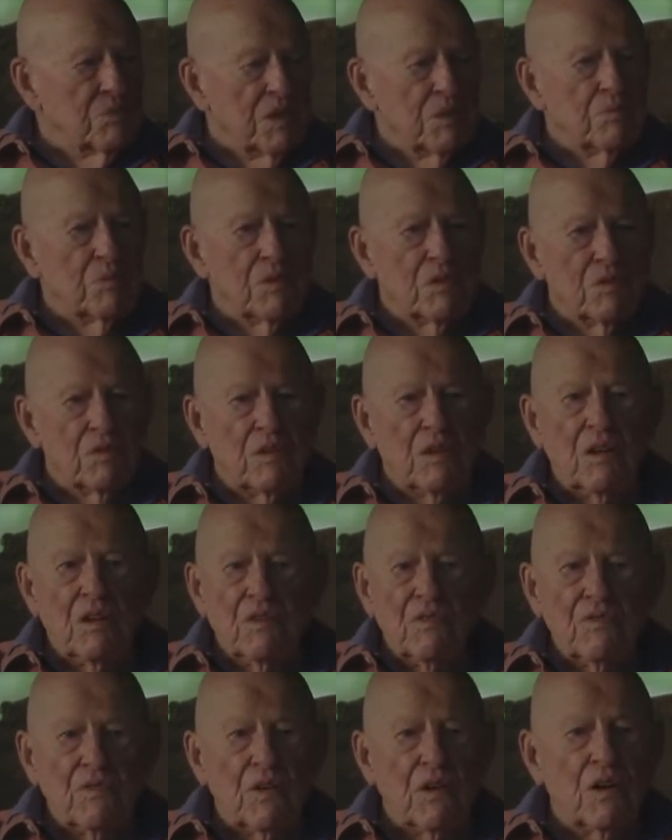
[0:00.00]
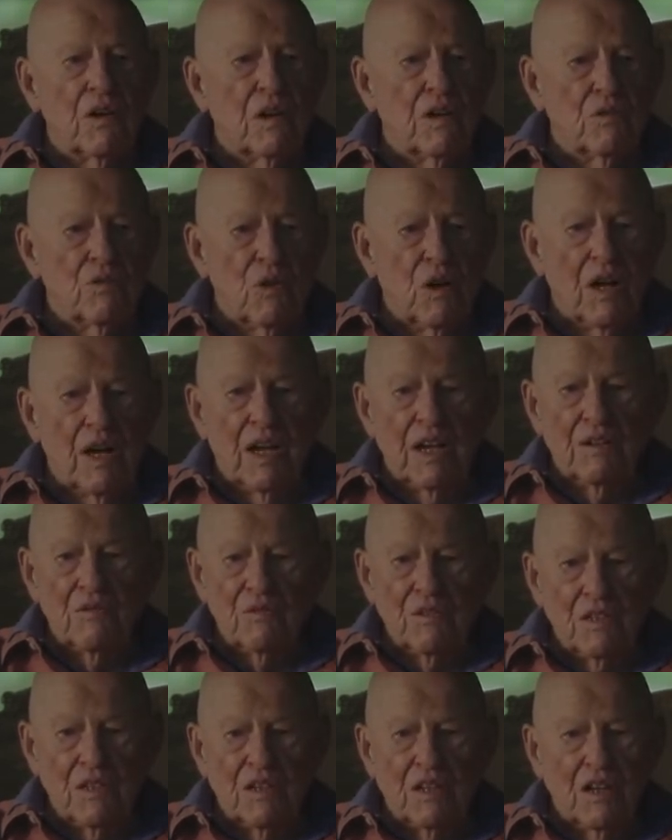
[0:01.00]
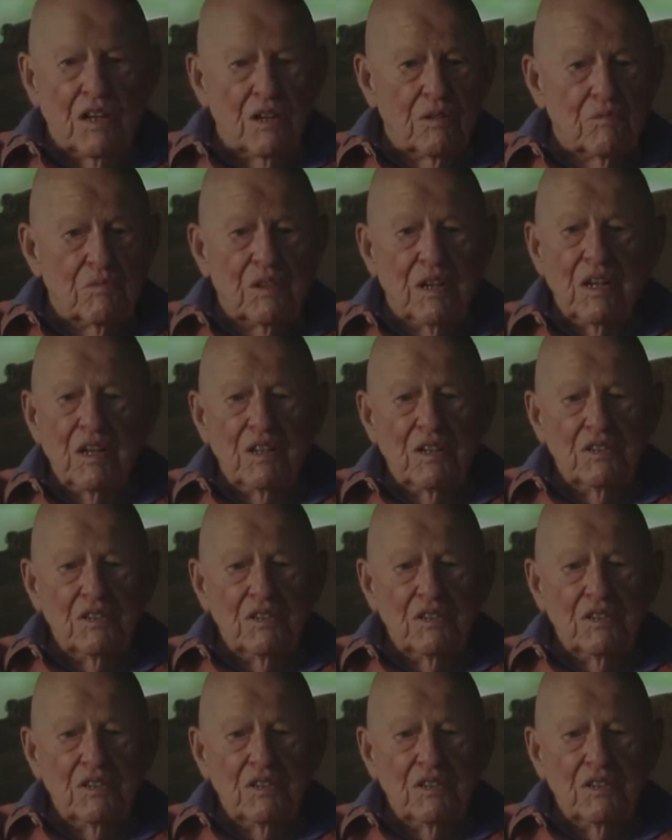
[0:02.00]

People far and wide would come